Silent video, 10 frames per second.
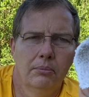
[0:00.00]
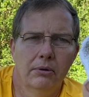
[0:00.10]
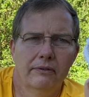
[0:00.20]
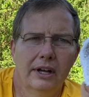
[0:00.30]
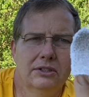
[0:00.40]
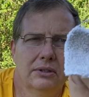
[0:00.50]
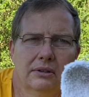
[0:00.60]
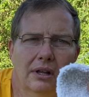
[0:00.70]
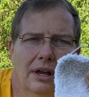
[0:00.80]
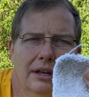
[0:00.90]
Provides a
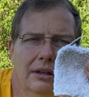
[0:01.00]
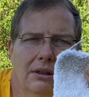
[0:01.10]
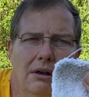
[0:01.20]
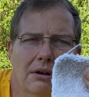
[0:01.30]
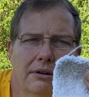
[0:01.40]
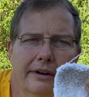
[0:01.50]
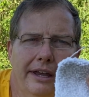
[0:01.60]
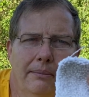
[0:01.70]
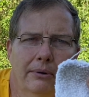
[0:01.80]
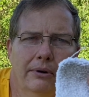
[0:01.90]
lot longer
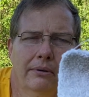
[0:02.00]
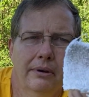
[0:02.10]
ember